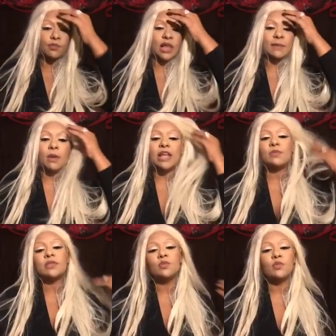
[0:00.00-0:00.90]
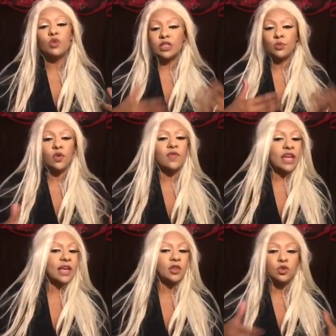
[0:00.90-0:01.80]
like money was
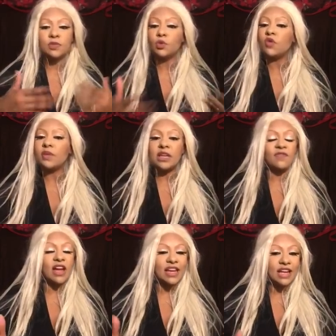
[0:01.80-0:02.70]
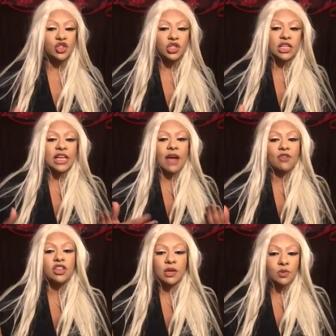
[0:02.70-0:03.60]
moving, there was movement financially,
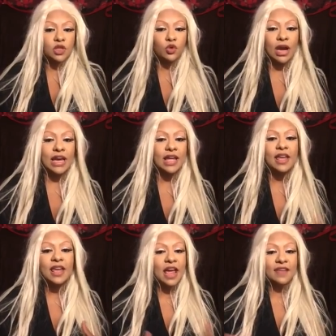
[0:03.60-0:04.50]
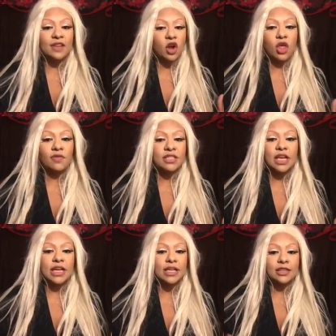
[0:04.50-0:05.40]
everything was great. And then all of a
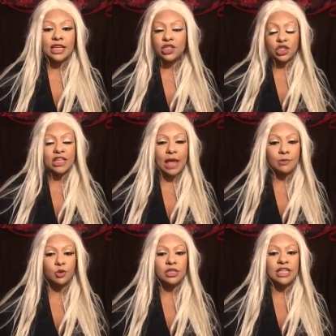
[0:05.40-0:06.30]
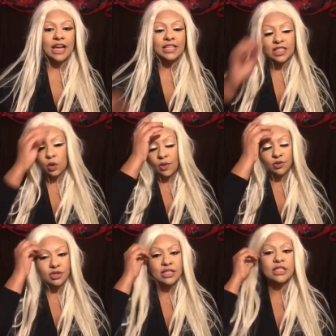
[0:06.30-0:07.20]
sudden, things just came to a standstill,
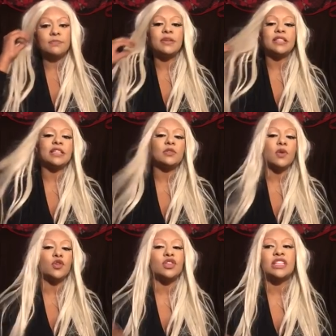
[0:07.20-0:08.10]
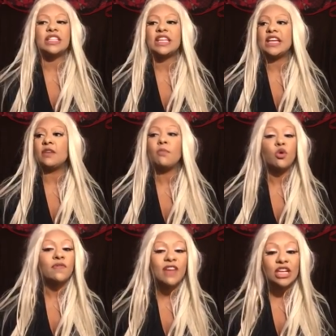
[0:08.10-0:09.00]
whether this is in business, whether this is in
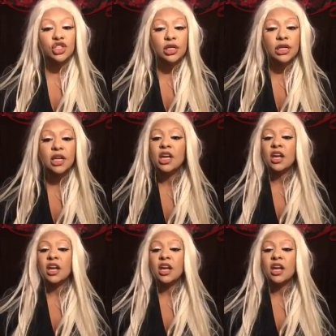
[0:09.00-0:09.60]
motivation.